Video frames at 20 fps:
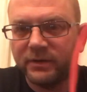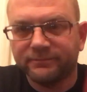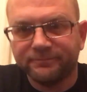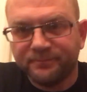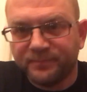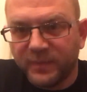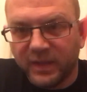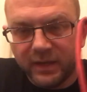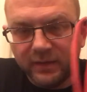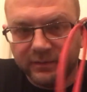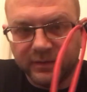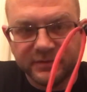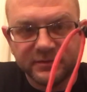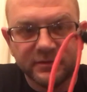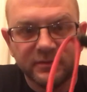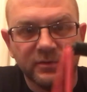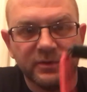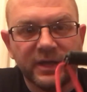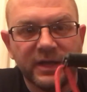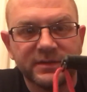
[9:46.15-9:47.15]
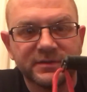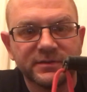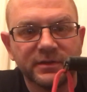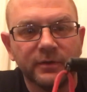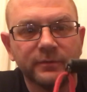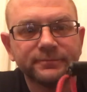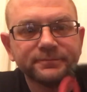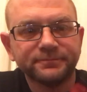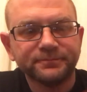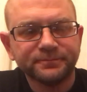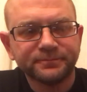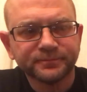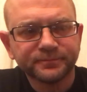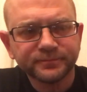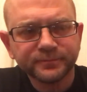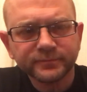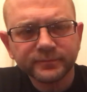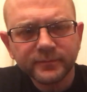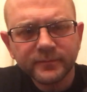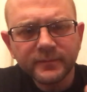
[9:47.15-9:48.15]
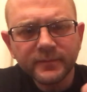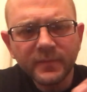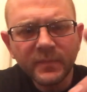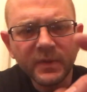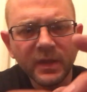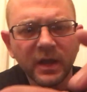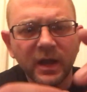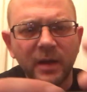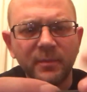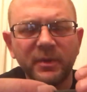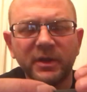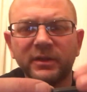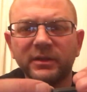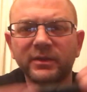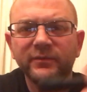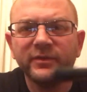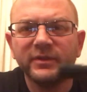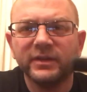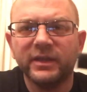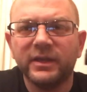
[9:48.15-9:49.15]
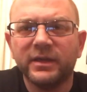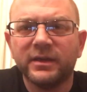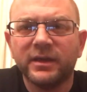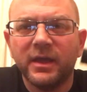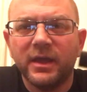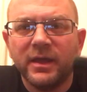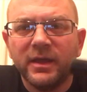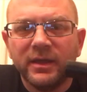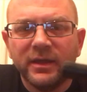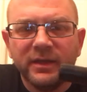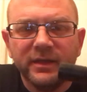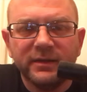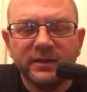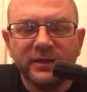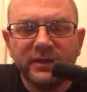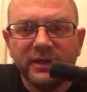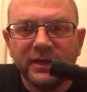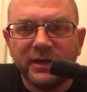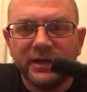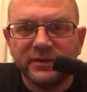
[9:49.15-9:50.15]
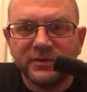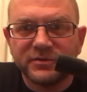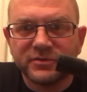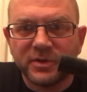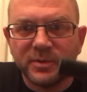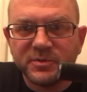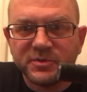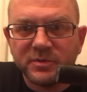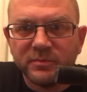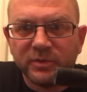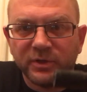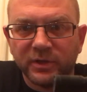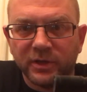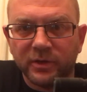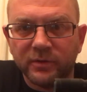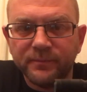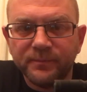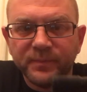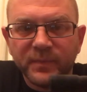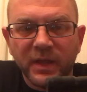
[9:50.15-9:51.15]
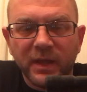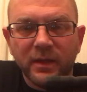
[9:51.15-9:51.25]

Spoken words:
It doesn't do that. So I'm gonna leave a link in the description below.